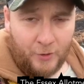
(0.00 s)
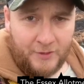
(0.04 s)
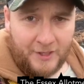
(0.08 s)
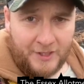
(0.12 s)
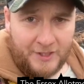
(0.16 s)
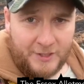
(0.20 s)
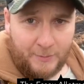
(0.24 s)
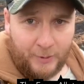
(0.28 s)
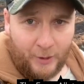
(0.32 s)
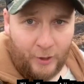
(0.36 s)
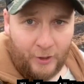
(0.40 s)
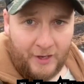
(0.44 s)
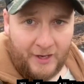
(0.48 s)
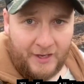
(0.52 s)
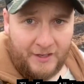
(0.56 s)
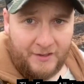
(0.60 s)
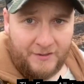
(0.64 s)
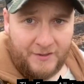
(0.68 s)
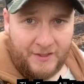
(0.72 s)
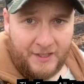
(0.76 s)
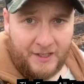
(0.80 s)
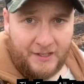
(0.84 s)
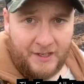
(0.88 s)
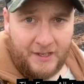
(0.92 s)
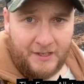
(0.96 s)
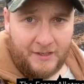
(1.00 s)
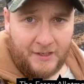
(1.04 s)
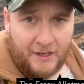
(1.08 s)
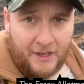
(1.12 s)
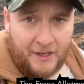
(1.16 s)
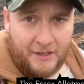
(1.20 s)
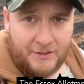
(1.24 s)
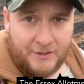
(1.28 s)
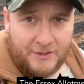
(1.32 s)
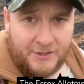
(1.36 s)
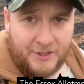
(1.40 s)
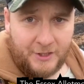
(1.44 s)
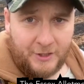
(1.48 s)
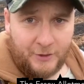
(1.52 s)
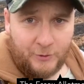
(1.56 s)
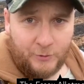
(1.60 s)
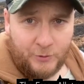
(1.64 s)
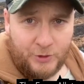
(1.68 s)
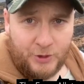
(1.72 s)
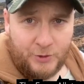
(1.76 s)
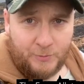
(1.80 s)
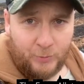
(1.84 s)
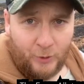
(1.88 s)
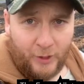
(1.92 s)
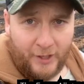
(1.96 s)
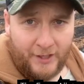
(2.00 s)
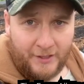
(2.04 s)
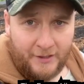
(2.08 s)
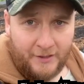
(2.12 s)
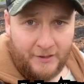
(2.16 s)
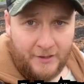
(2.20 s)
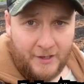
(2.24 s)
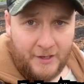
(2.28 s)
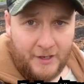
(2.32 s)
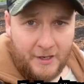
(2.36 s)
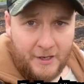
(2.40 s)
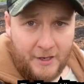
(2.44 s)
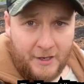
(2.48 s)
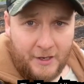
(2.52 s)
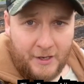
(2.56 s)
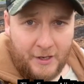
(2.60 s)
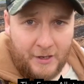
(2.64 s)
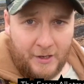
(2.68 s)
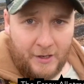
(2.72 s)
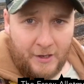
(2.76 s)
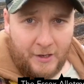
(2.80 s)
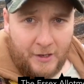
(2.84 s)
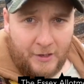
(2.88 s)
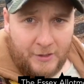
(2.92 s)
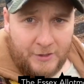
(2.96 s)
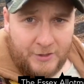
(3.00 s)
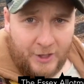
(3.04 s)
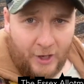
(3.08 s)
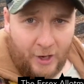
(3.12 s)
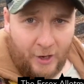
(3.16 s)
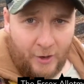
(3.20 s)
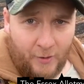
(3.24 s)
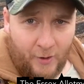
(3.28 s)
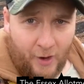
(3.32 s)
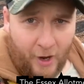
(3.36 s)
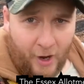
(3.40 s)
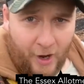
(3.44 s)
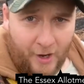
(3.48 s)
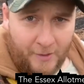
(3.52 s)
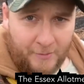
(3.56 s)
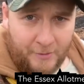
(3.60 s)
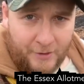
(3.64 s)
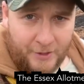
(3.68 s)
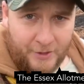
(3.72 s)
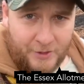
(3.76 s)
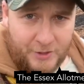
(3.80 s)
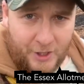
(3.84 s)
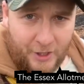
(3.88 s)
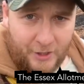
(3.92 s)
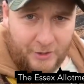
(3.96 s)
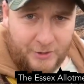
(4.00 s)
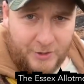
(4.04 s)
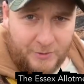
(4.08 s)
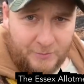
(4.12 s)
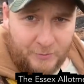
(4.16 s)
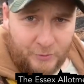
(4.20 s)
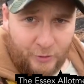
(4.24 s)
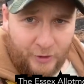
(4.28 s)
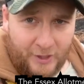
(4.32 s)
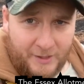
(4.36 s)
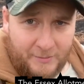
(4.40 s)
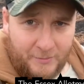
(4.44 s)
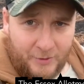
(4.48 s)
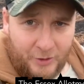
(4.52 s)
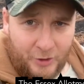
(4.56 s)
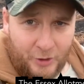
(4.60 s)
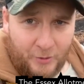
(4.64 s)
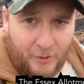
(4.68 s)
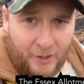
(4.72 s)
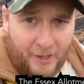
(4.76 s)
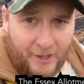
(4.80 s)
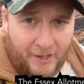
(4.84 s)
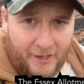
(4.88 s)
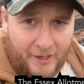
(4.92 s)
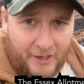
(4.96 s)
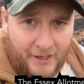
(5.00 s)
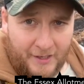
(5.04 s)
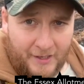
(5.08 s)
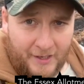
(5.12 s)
need to plant anything in until spring. So I'm going to chuck some green manure in